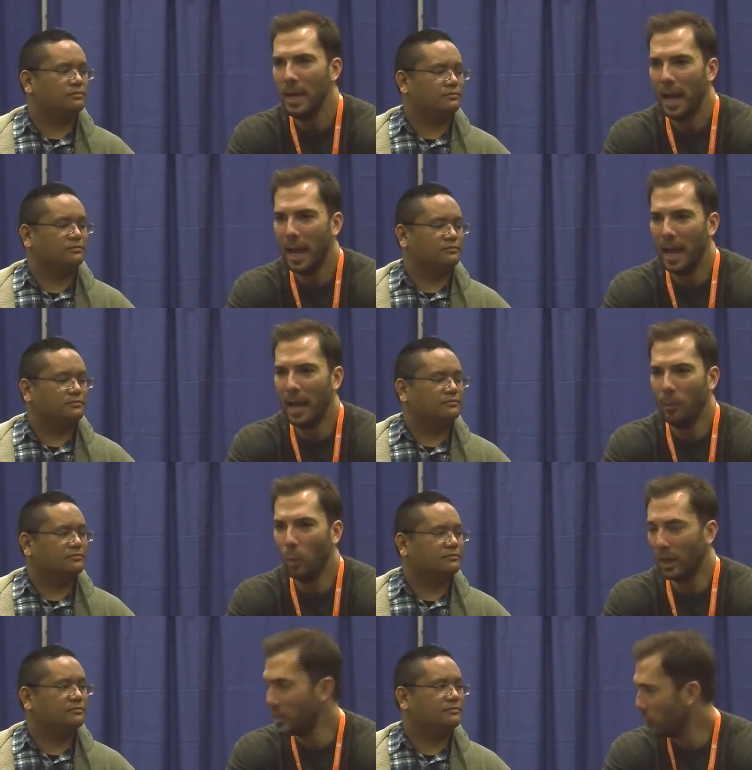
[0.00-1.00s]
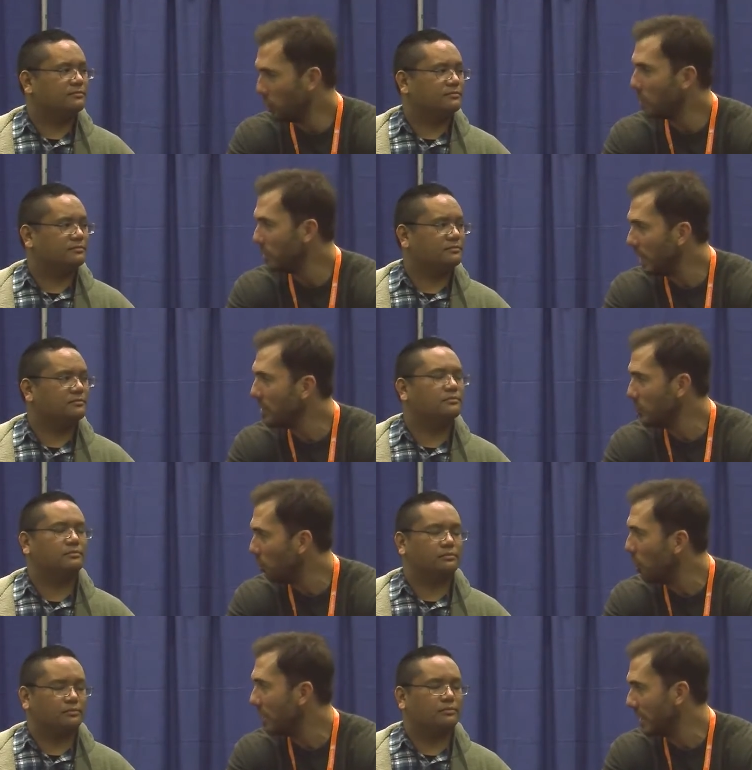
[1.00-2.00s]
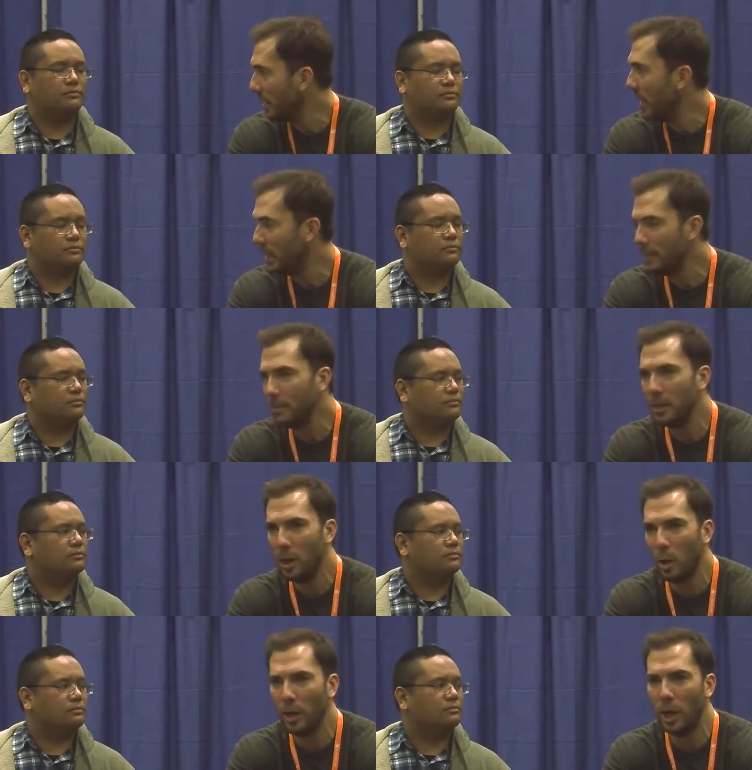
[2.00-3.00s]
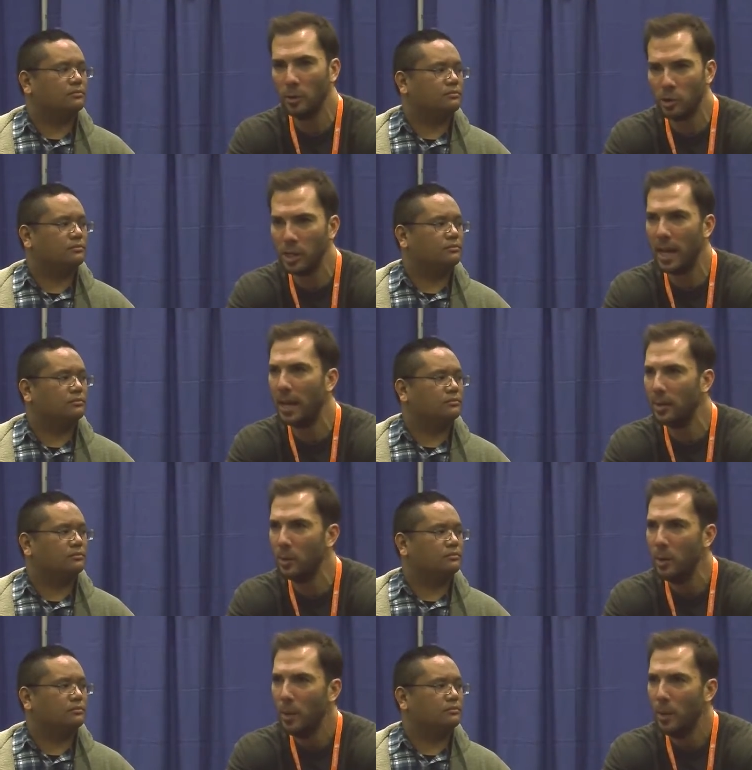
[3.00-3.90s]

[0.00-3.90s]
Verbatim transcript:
Speaker 1: and what his circumstances were as a kid, you know, and understand